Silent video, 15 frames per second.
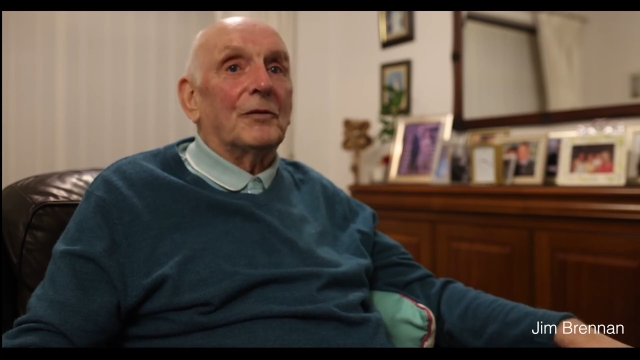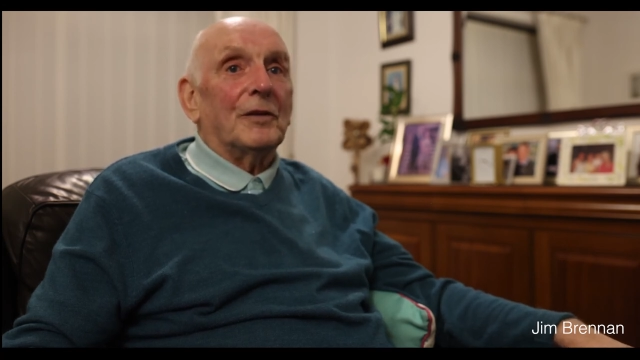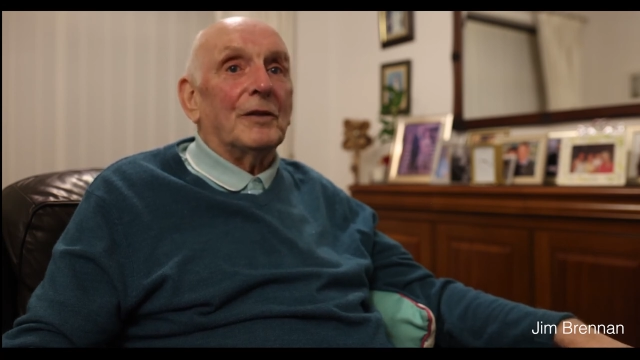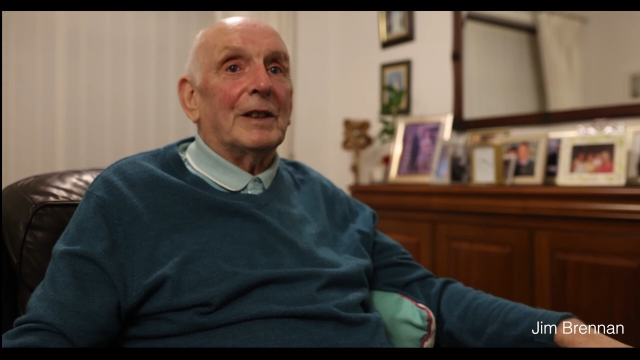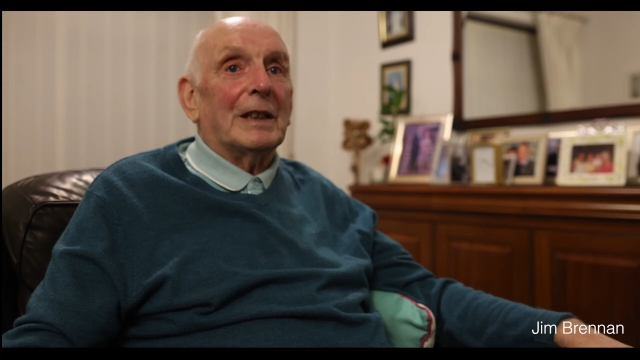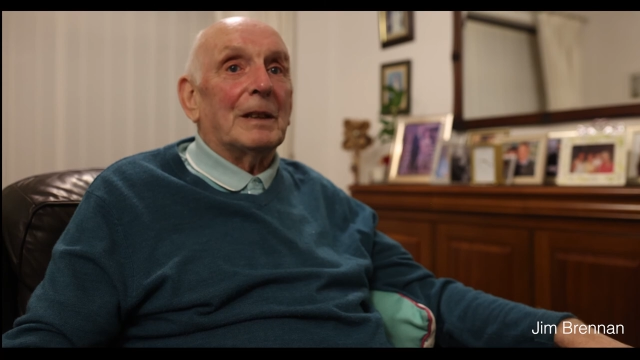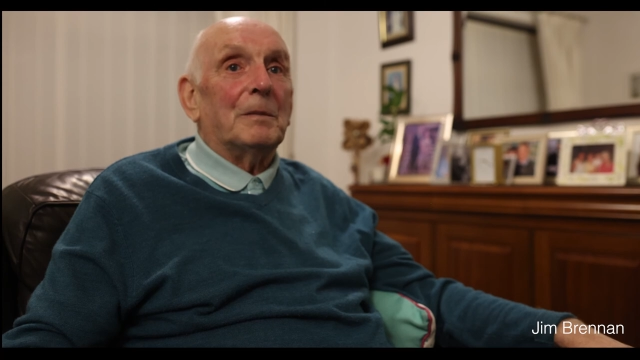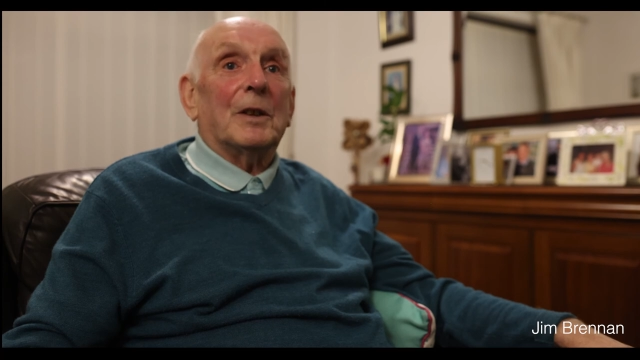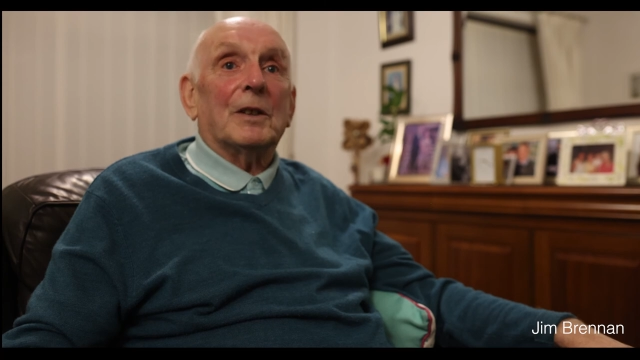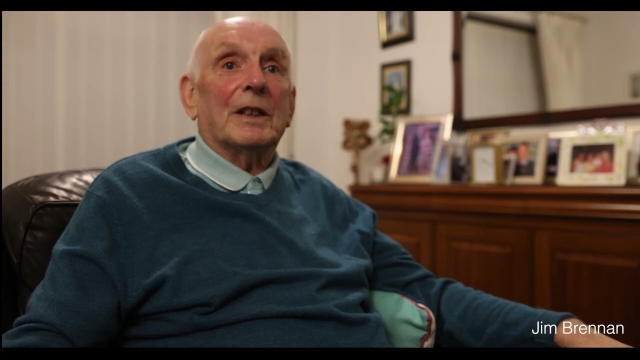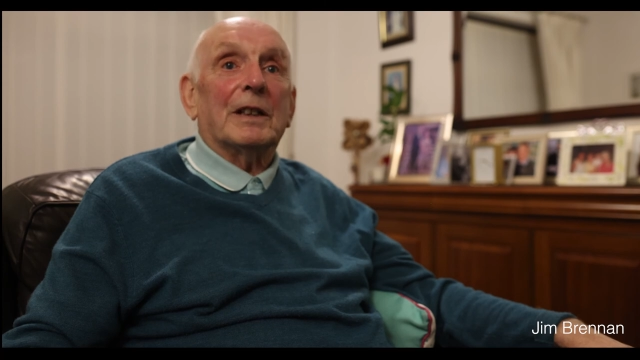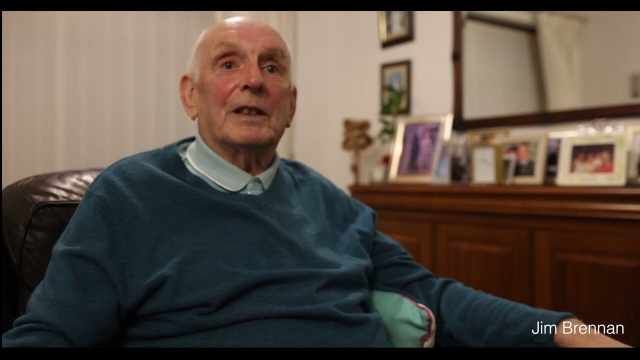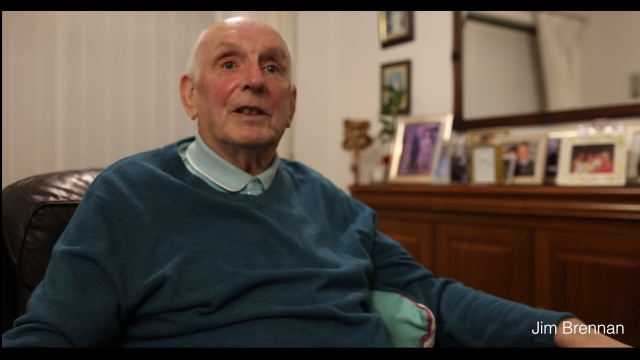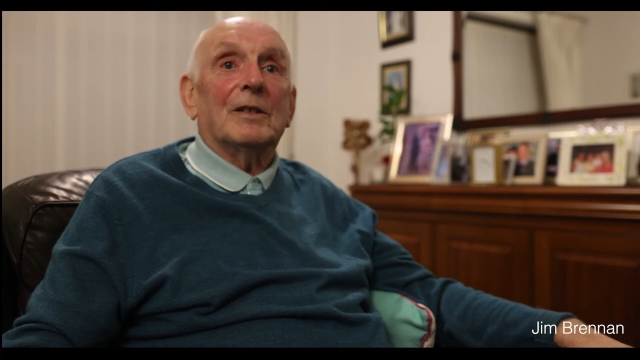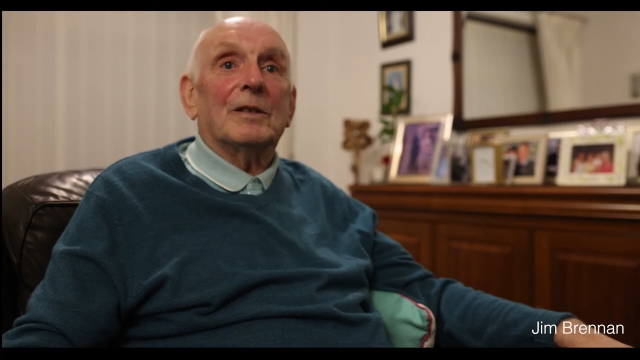for anybody.
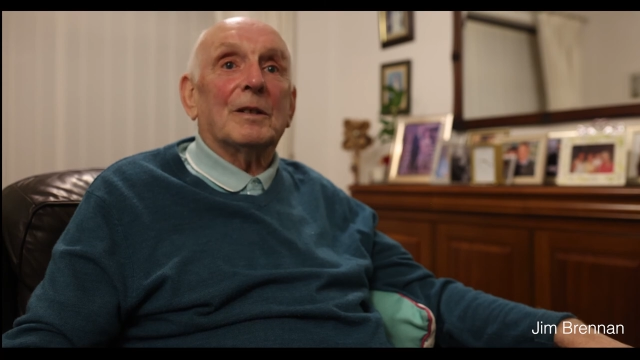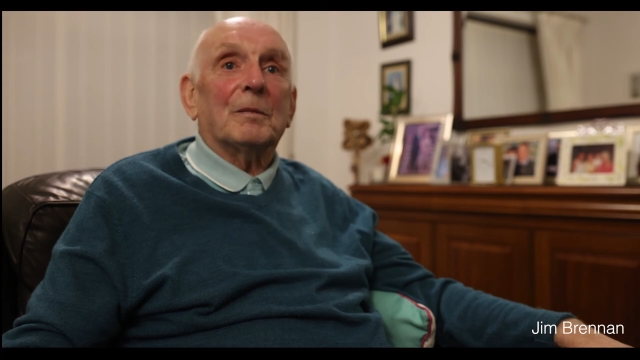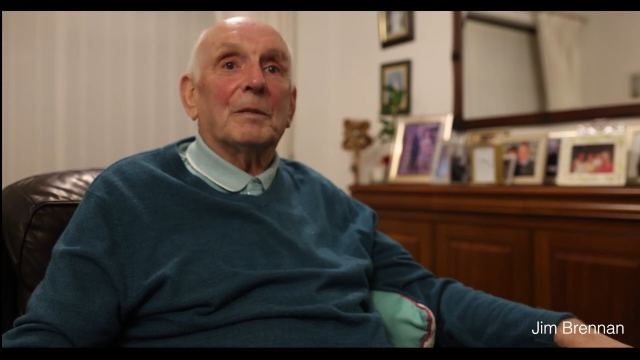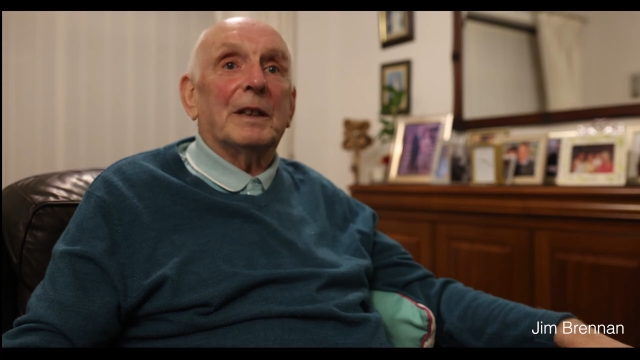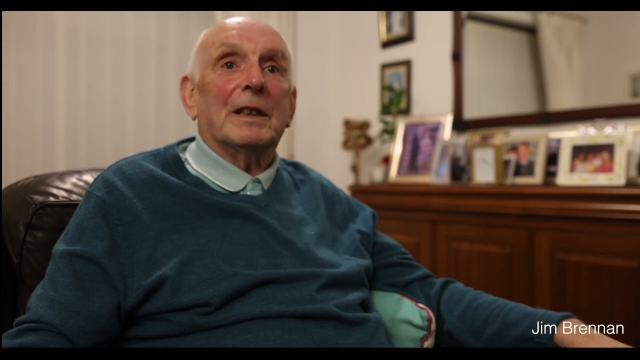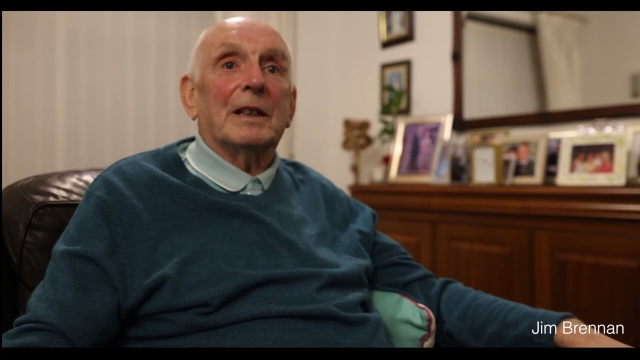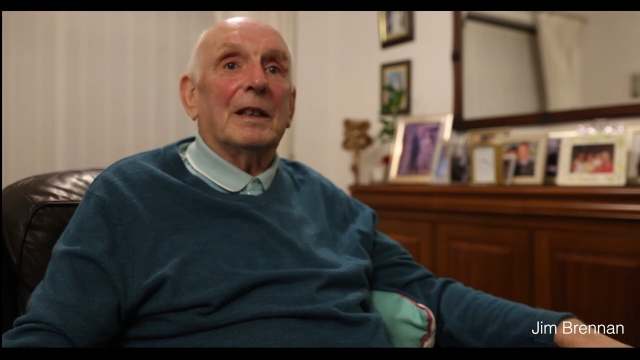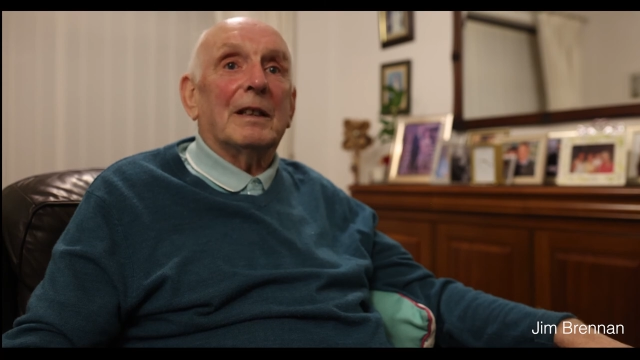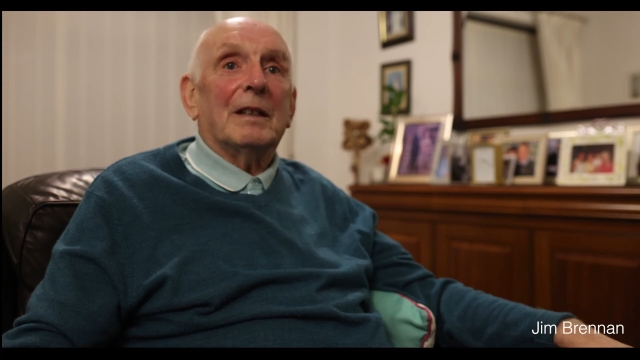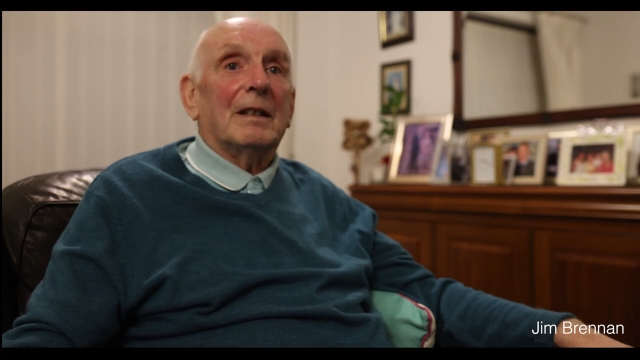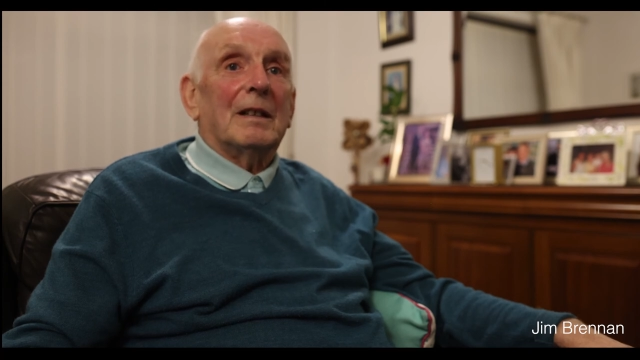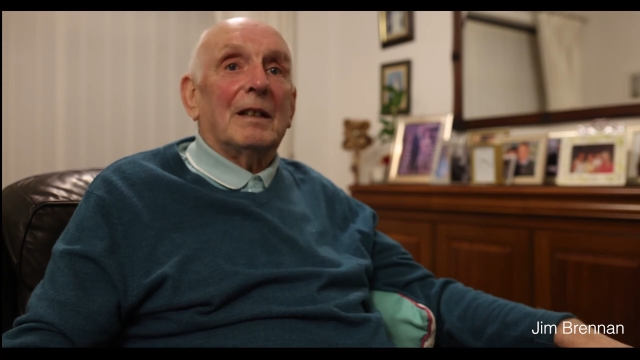You know what I mean?